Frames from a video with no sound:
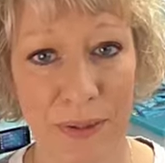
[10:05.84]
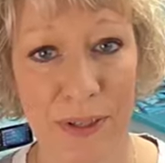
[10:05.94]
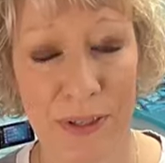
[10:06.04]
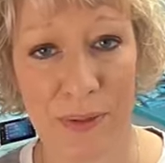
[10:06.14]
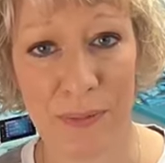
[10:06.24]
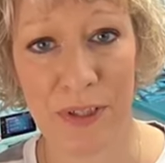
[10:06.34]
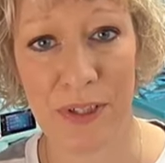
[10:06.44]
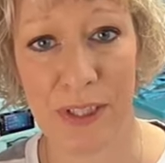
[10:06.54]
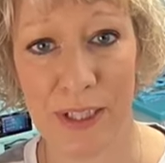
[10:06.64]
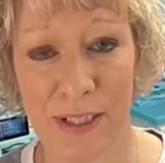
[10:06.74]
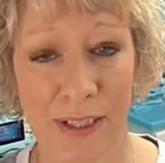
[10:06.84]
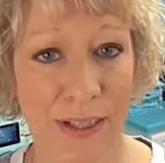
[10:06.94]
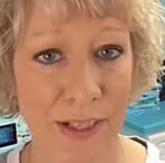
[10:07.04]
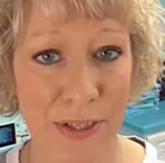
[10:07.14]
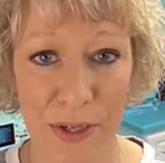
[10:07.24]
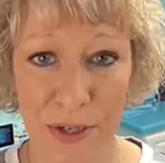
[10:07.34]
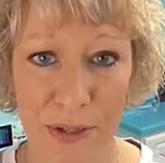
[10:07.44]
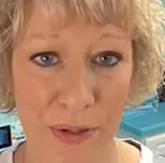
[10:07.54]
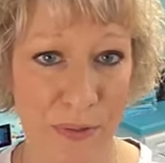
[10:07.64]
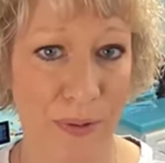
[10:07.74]
it on the machine, and then I talk
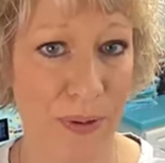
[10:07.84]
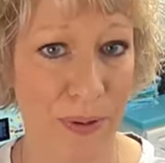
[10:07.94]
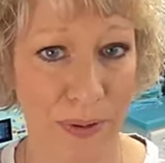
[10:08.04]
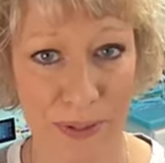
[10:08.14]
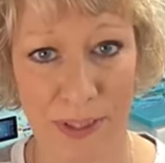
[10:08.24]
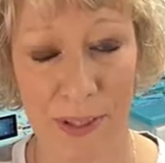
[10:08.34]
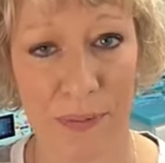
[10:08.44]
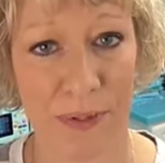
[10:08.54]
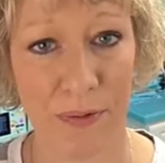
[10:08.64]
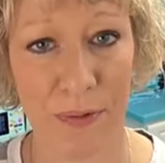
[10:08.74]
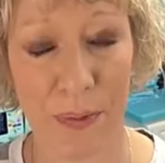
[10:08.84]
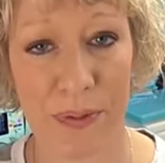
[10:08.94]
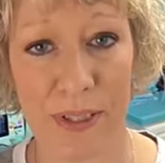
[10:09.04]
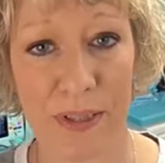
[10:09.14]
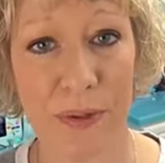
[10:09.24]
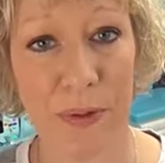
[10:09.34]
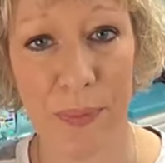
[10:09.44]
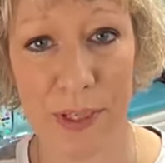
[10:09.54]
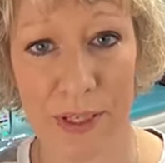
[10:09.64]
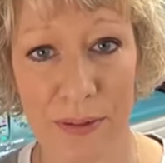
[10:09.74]
you through all the steps of quilting the whole
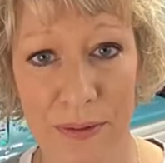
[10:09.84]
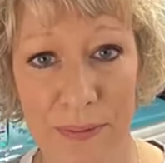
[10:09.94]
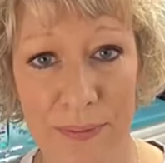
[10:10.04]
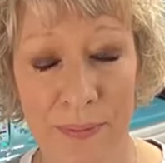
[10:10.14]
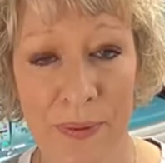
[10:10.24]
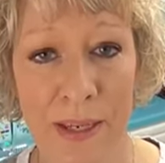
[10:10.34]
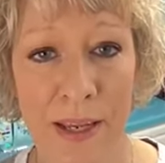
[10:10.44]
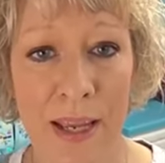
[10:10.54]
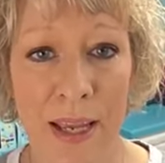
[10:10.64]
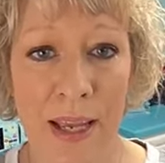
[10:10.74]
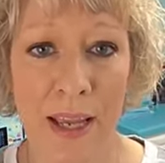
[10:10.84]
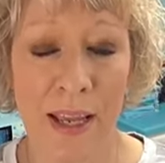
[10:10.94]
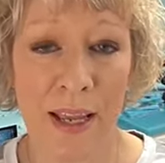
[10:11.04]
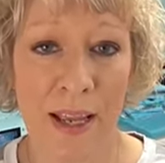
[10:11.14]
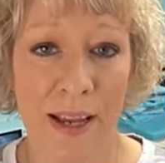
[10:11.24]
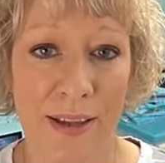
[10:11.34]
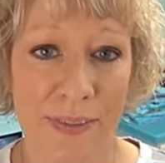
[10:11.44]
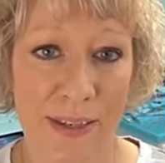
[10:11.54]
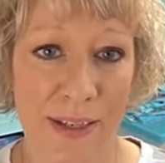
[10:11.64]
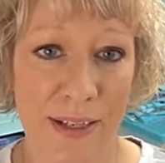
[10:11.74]
panel.
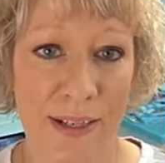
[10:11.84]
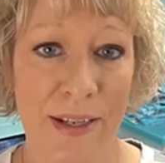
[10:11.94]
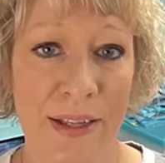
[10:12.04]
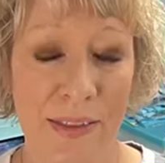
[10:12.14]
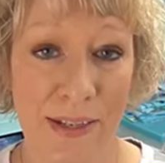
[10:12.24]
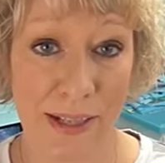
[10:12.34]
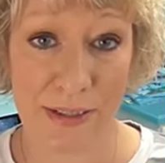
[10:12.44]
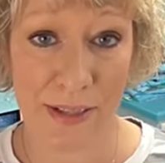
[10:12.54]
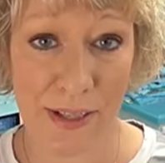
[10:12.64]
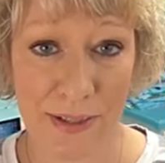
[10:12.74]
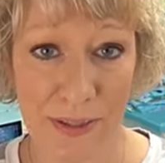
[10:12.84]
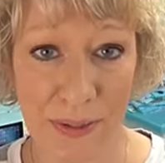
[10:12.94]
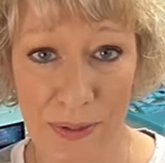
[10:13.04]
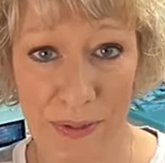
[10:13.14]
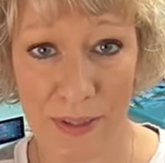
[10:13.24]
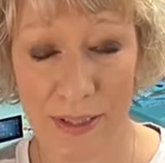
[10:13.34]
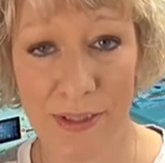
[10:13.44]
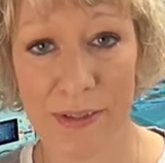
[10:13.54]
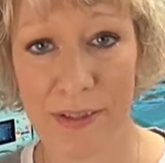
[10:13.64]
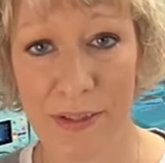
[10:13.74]
And then the next class included
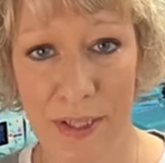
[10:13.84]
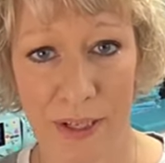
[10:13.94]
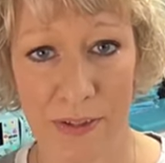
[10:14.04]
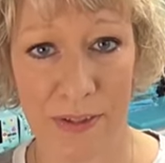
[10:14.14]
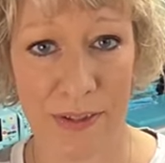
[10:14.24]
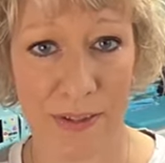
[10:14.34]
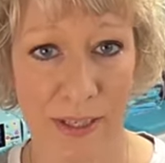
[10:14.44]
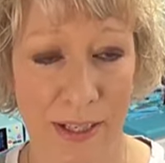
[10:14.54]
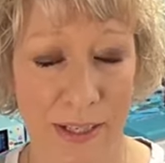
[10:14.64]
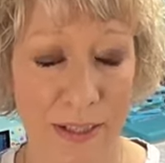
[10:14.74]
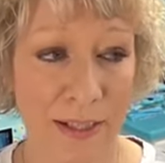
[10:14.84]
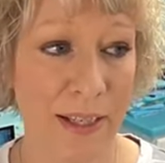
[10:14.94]
is the challenge design.